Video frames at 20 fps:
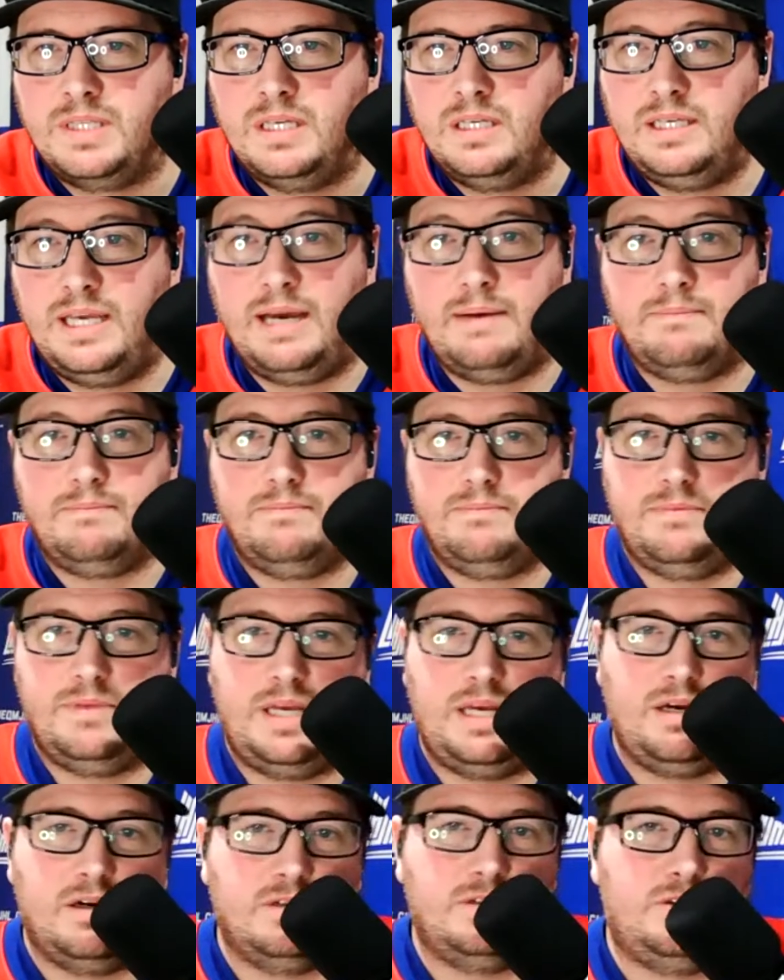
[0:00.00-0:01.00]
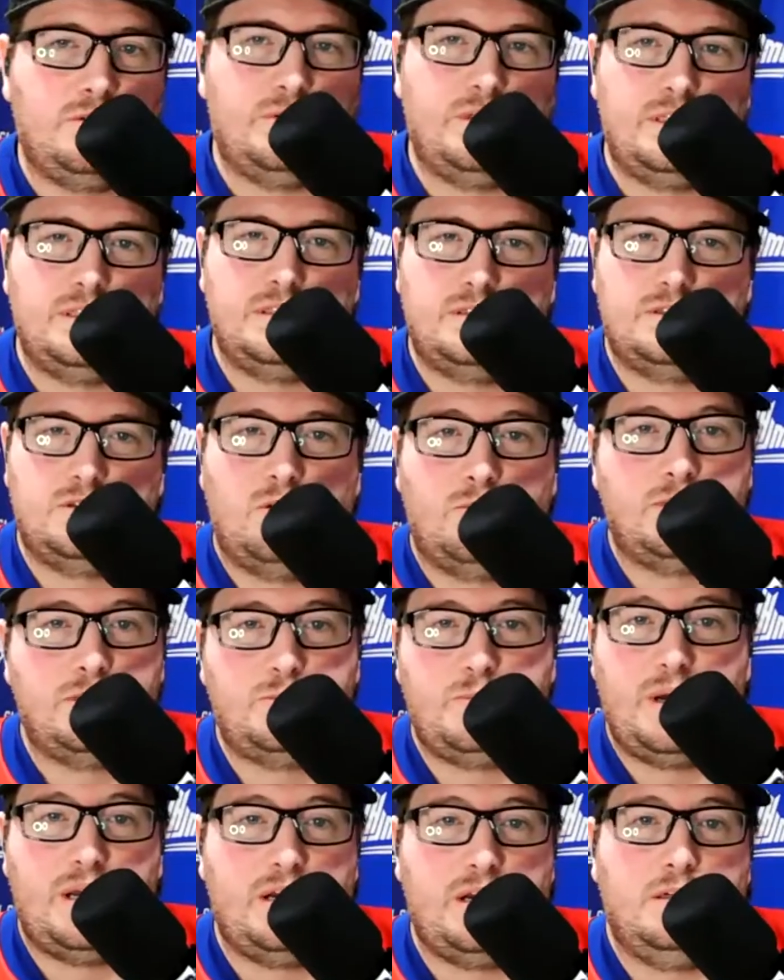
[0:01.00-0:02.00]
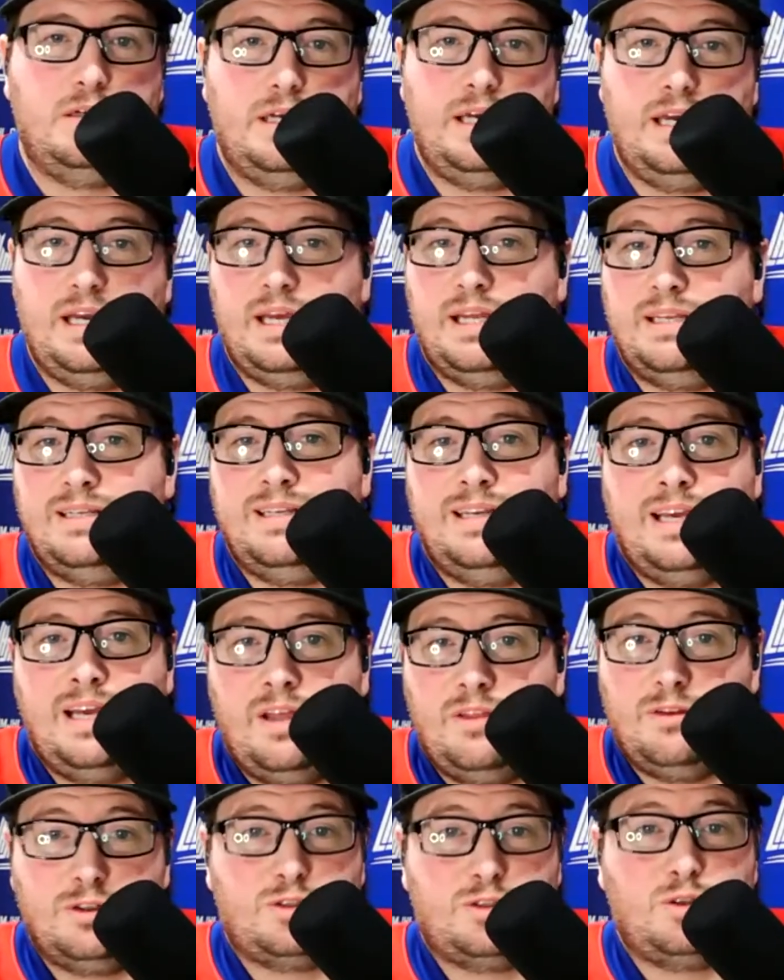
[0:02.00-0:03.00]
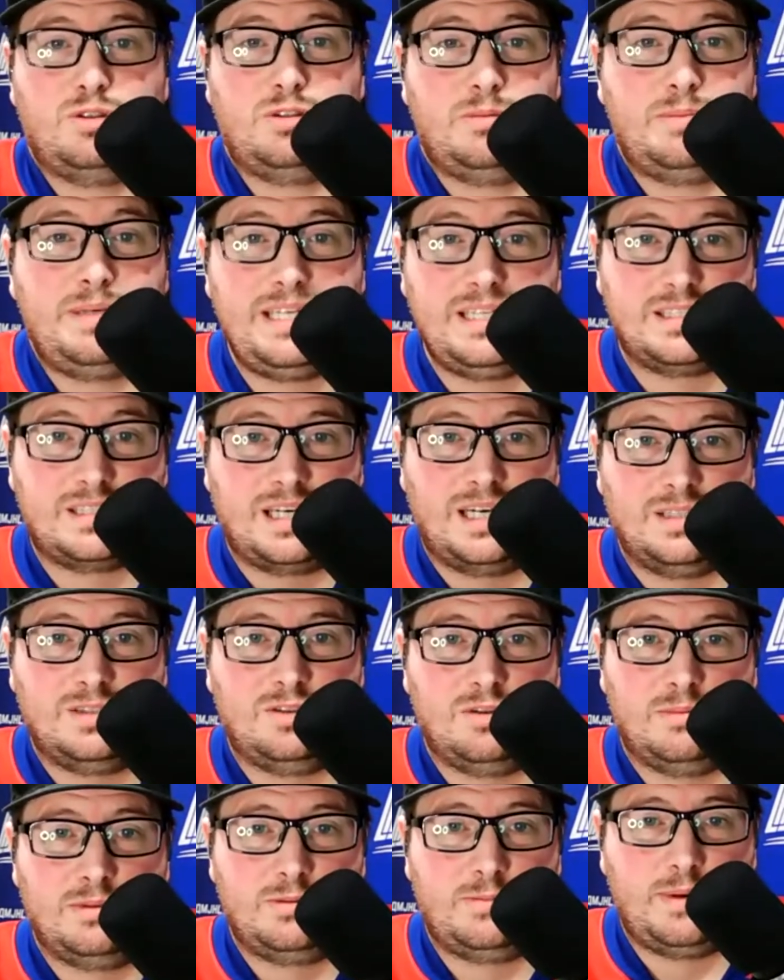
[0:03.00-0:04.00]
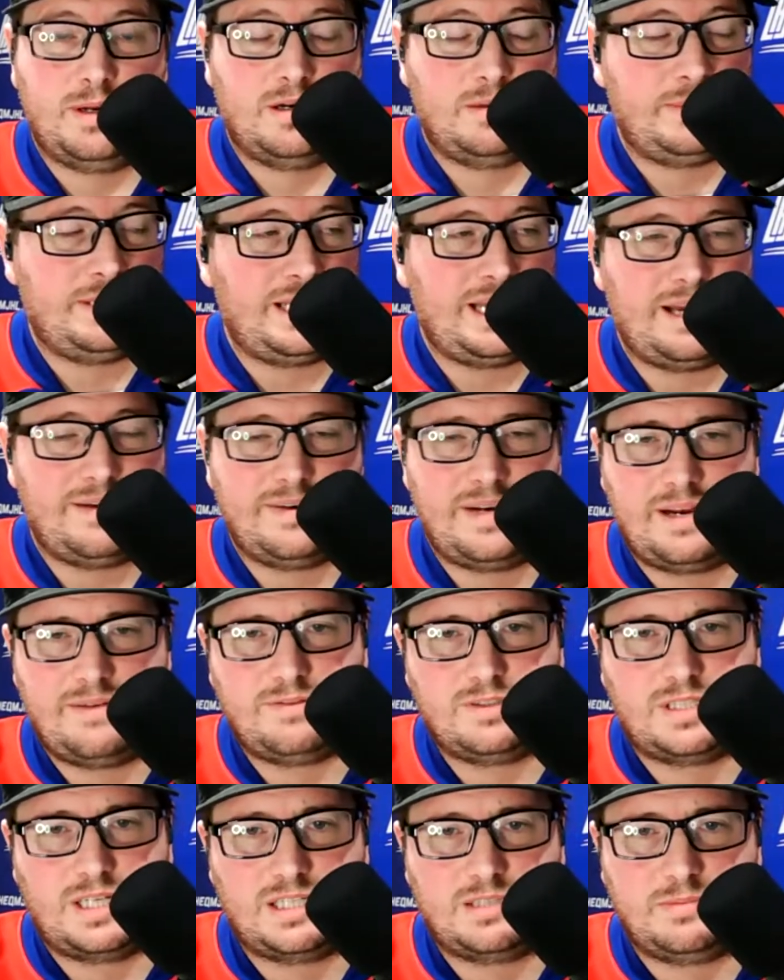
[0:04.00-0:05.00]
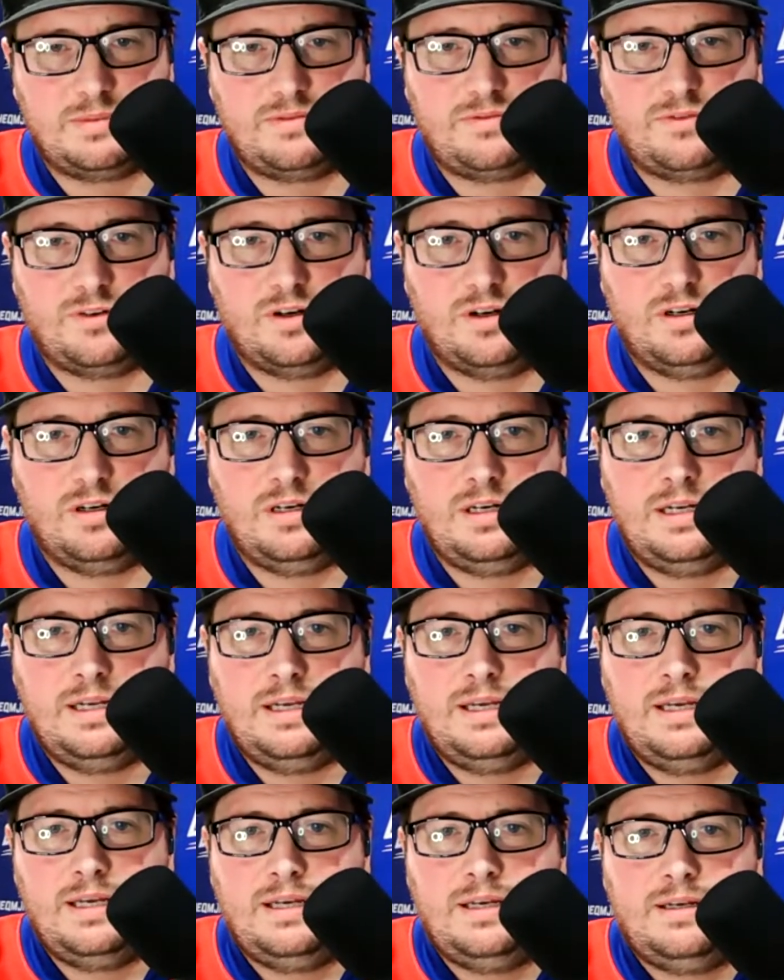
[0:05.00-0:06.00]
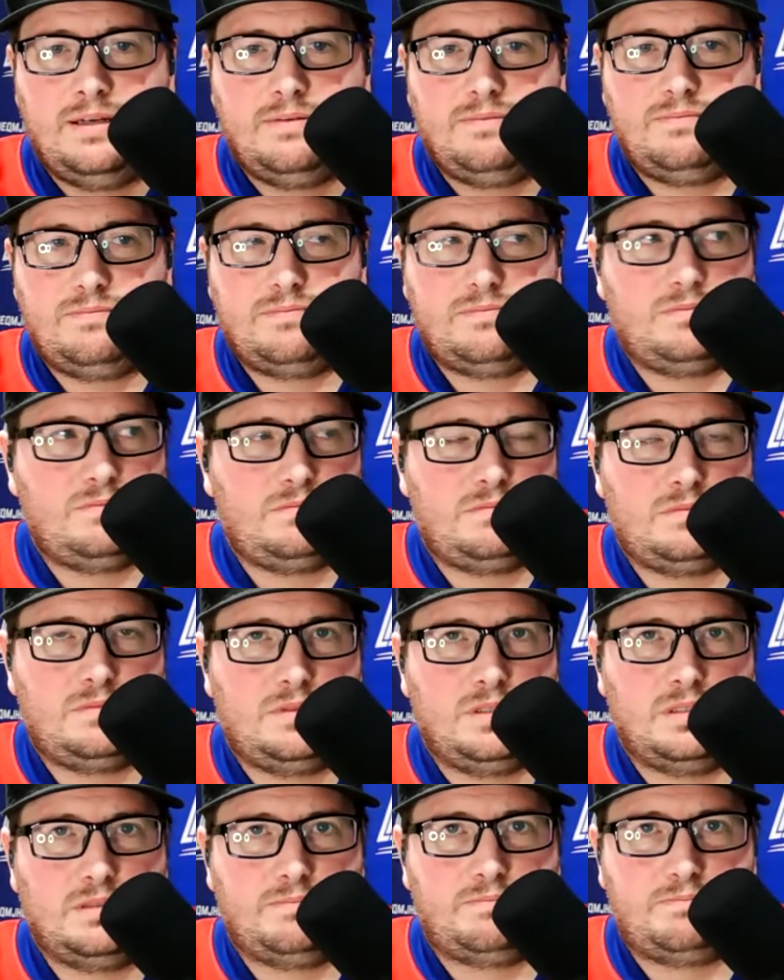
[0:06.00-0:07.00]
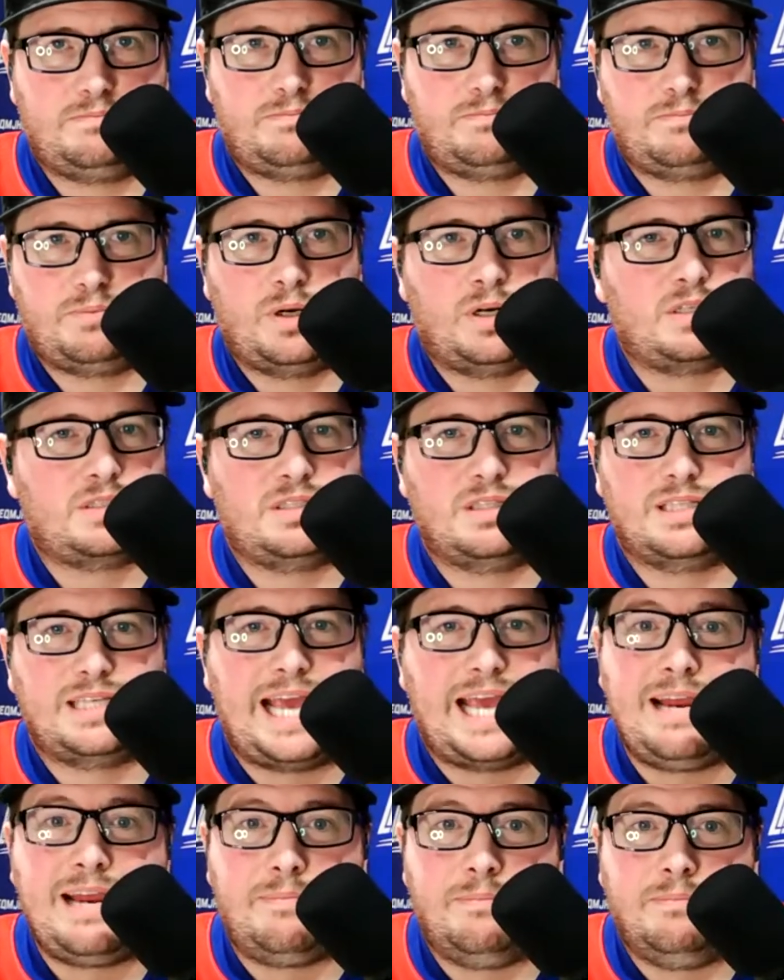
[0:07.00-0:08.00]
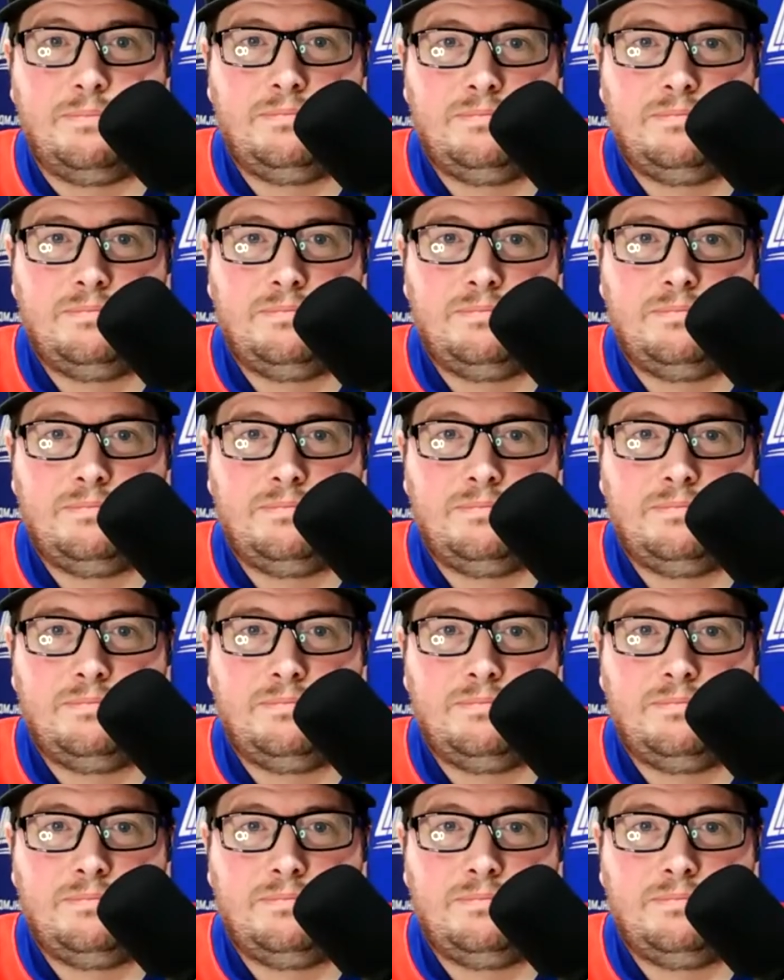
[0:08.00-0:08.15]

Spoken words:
Yeah, they are doing so much better. And their social media has gotten so much better. I mean, they have an advertisement for the product of the game.